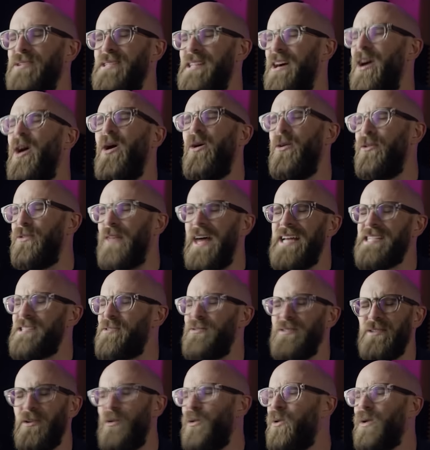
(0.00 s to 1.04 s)
That was the whole,
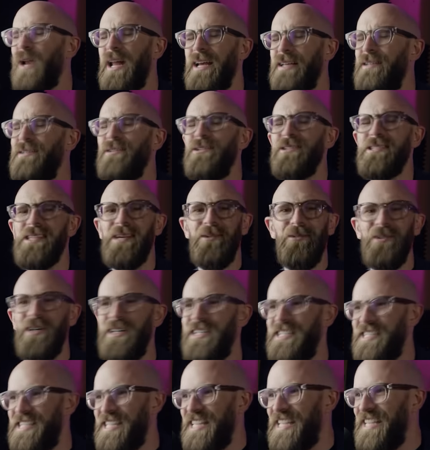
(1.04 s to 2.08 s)
that's all I thought it
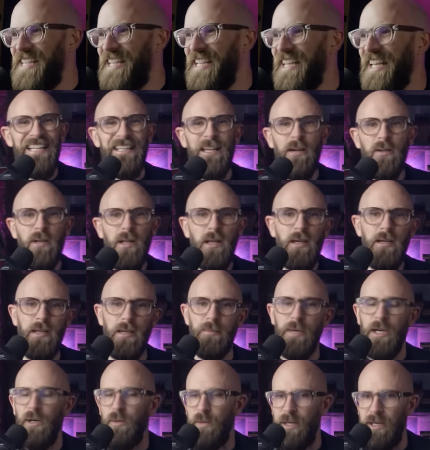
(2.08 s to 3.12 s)
was. They'll lie
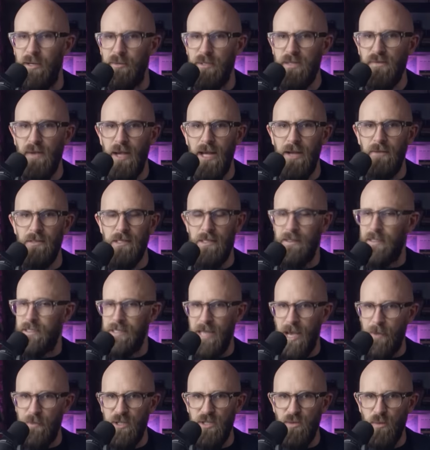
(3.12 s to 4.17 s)
about where it was found, and the
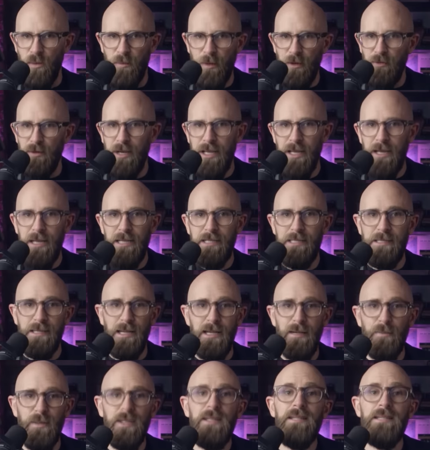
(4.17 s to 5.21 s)
damage will be
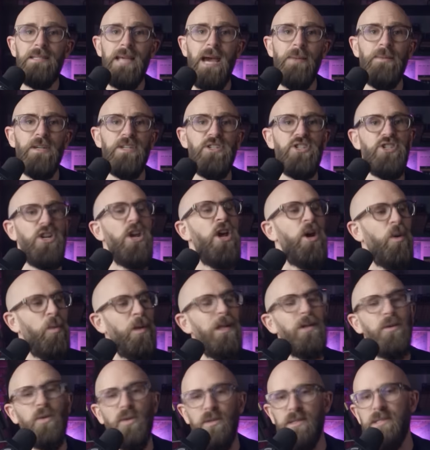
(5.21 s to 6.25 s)
realistic, but the damage
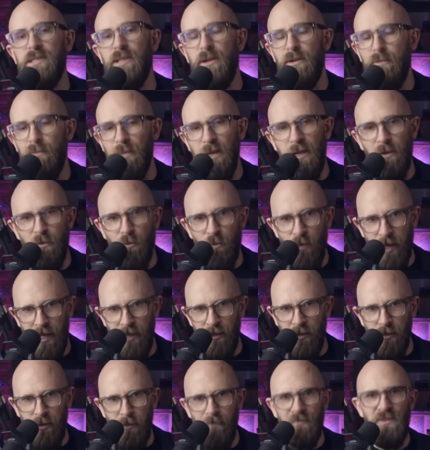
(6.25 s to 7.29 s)
will also be
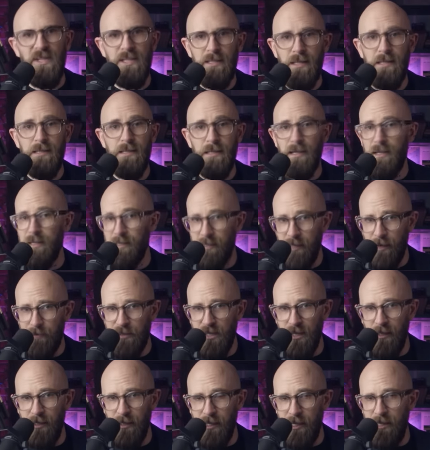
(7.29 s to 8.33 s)
real. This is
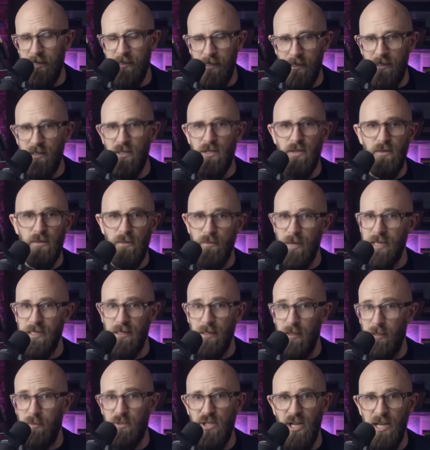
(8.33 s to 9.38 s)
exceptionally easy to do with
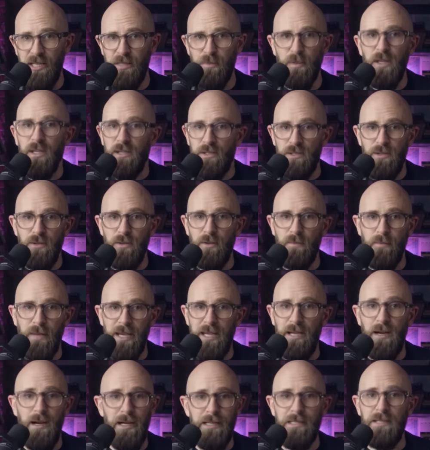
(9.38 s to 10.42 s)
metal objects because you can
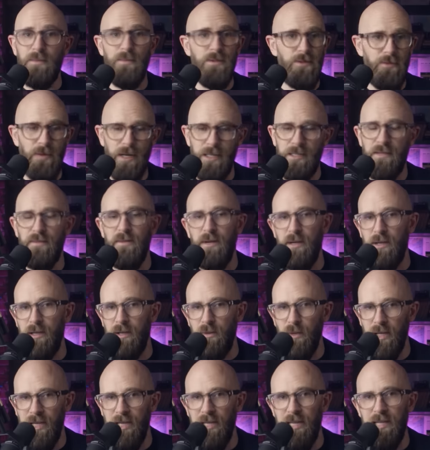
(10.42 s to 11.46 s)
make items rust very
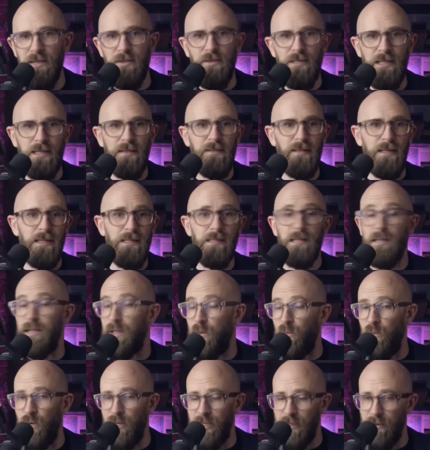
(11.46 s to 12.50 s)
quickly using things like
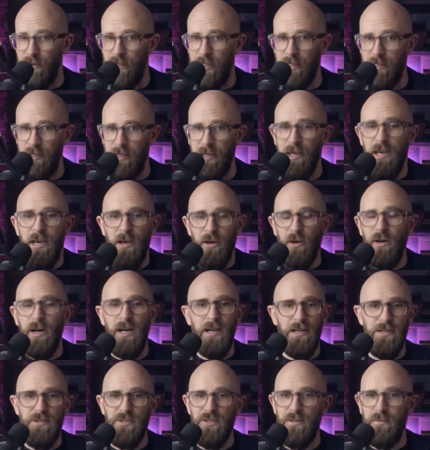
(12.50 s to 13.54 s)
white vinegar or
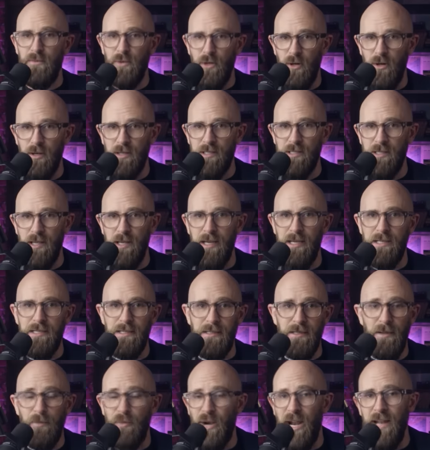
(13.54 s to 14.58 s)
hydrogen peroxide,
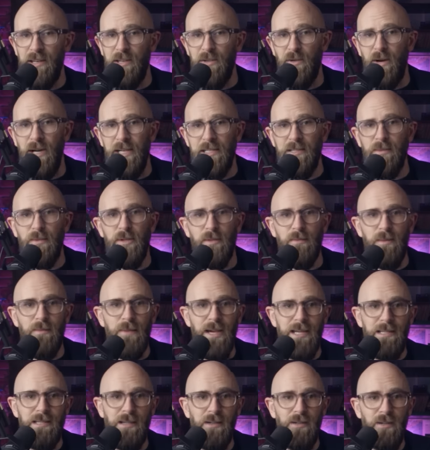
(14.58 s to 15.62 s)
and a brand new item can be
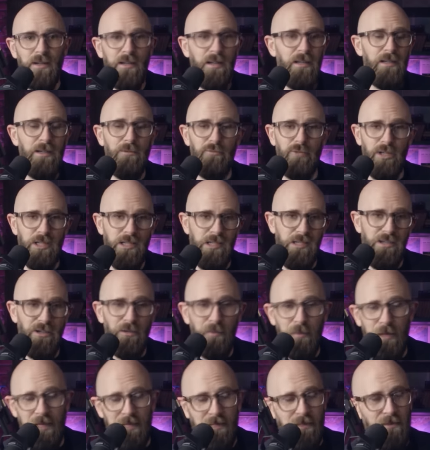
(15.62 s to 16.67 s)
made to look like a rusty
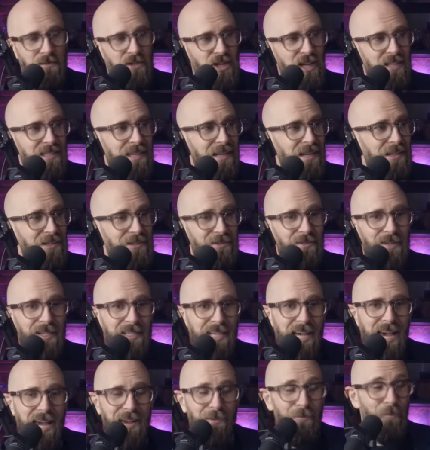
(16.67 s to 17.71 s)
old piece of shit in under a
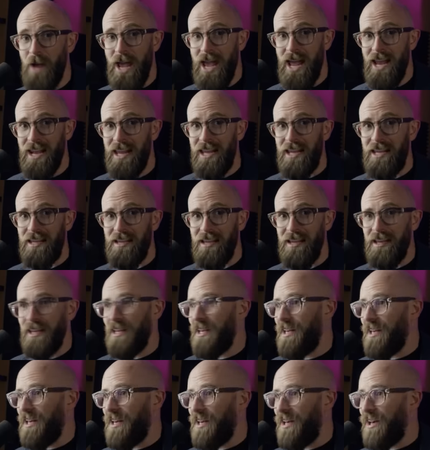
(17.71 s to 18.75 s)
day. Really?
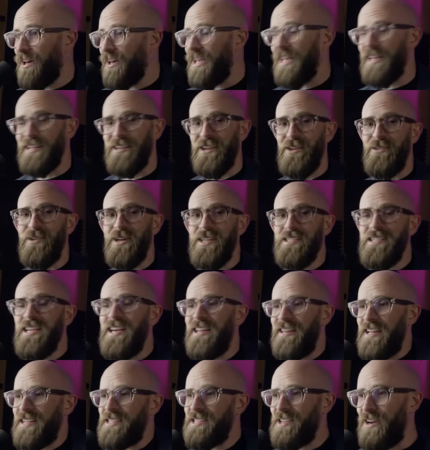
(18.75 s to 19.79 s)
I had no
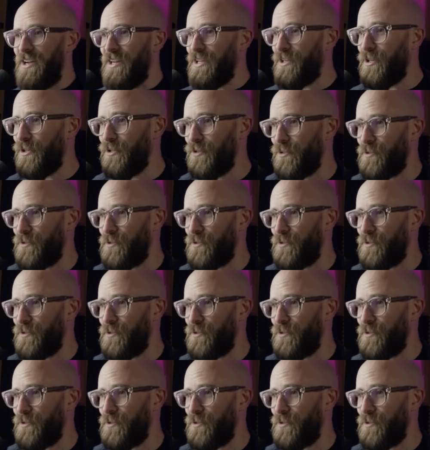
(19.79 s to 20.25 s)
idea, and that's kind of